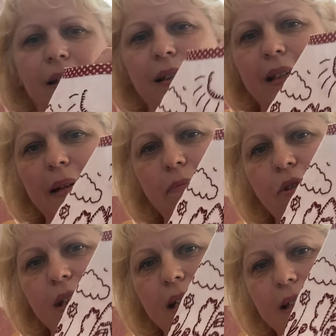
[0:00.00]

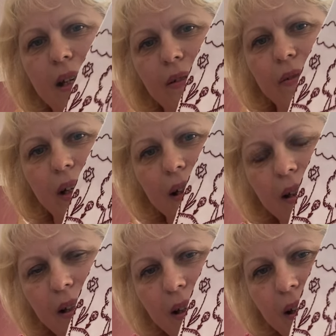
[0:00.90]
lampshade cover
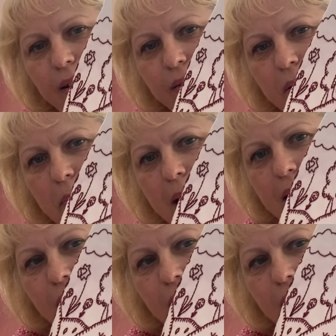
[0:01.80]
from Mandy